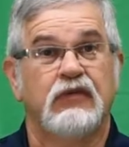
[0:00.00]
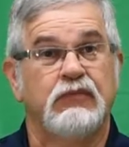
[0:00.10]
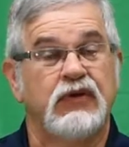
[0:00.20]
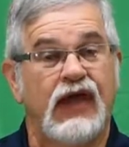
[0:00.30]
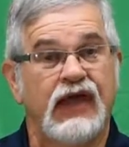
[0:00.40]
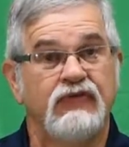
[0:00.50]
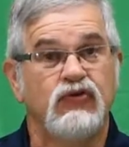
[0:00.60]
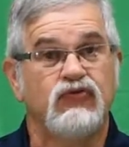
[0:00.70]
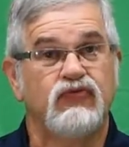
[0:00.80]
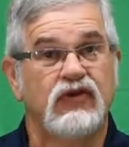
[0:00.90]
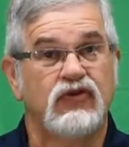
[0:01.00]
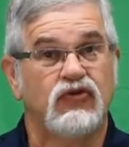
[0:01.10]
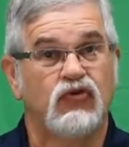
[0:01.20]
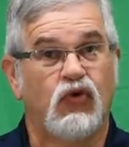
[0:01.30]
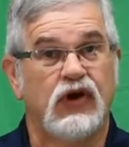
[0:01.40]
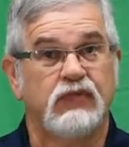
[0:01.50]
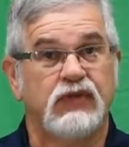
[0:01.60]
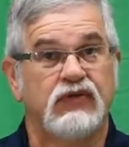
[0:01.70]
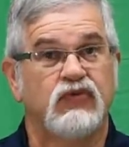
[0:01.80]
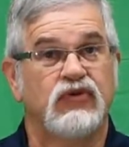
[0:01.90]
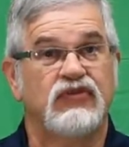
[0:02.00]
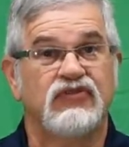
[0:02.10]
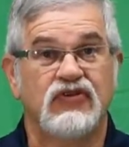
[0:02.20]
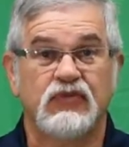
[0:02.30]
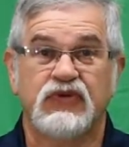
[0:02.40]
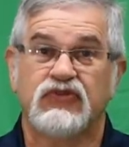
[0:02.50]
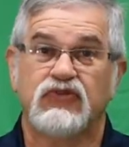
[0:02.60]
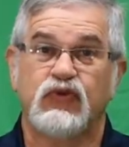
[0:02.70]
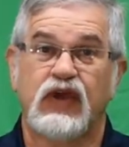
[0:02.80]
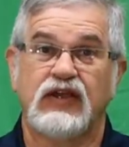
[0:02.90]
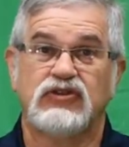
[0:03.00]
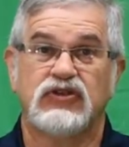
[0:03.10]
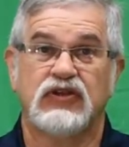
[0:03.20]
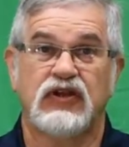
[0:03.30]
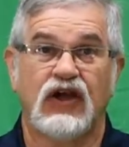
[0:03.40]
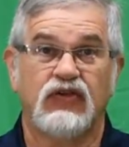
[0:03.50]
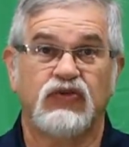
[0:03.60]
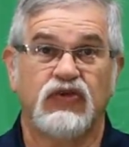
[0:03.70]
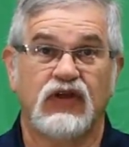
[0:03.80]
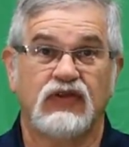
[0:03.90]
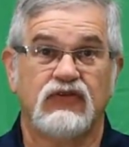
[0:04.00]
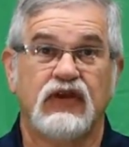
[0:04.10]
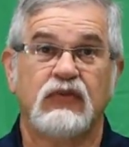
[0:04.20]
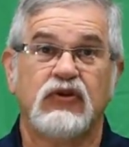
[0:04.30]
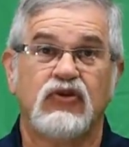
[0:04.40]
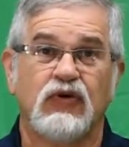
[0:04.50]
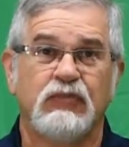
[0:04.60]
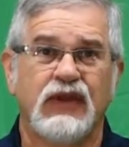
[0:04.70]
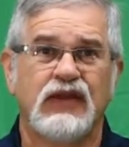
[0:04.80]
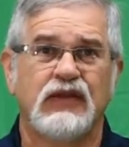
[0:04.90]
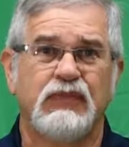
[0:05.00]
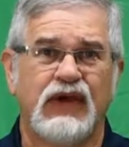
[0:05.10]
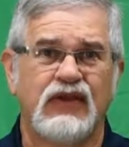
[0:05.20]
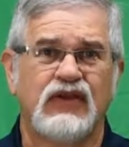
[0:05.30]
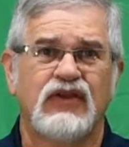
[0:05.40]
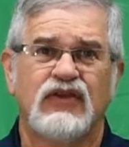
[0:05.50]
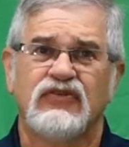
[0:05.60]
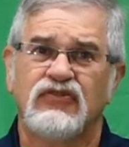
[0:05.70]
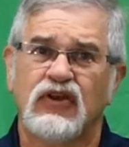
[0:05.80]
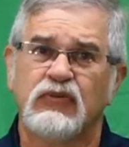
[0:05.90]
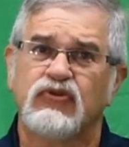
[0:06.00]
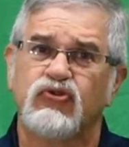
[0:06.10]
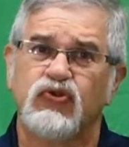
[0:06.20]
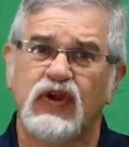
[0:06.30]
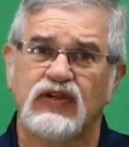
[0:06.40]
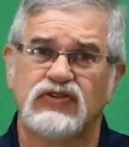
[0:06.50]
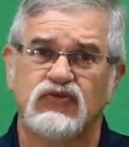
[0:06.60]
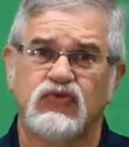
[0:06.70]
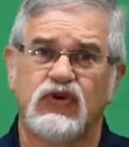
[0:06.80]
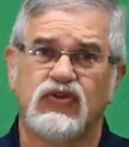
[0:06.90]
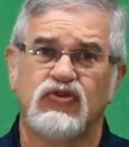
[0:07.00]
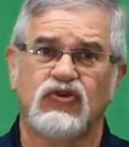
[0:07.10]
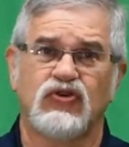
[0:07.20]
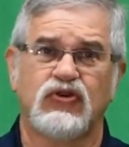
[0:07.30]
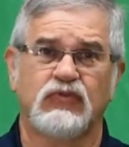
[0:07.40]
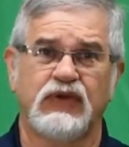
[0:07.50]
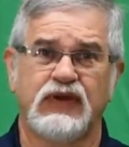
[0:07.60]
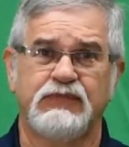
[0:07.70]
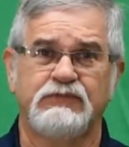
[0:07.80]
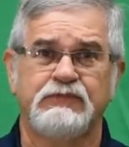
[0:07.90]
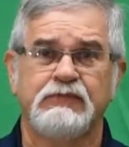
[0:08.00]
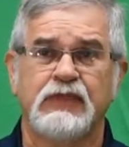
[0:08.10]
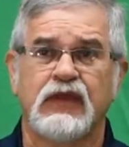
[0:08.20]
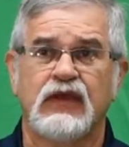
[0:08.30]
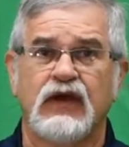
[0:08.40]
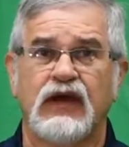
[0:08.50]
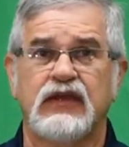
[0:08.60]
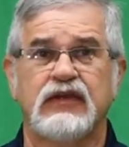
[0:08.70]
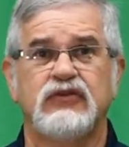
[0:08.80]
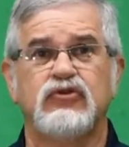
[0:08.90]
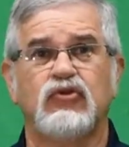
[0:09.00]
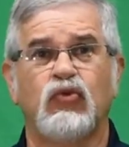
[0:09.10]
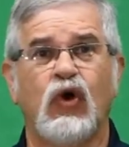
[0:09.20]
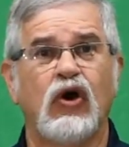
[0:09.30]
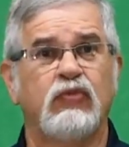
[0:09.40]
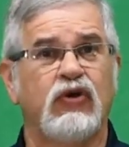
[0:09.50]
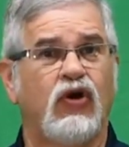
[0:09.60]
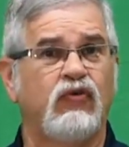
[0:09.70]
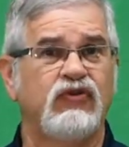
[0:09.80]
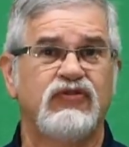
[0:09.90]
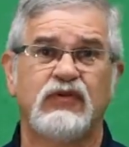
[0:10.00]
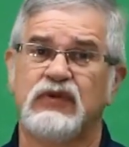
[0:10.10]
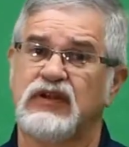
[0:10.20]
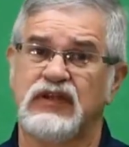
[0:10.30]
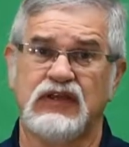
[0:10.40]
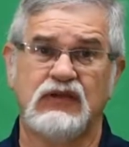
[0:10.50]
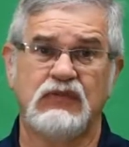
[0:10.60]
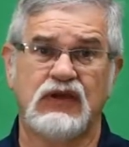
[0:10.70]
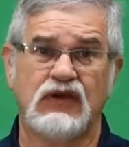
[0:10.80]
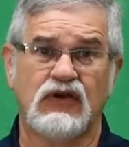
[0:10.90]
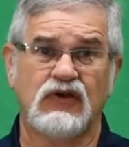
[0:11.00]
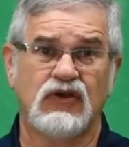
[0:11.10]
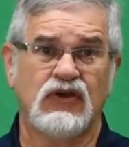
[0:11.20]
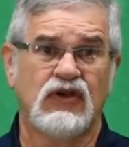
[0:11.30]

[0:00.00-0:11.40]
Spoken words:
But I have used video quite a bit with syllabus creation and other things, and I'm going to talk mainly about syllabus creation with you a little bit. Again, you're welcome to always send me an email.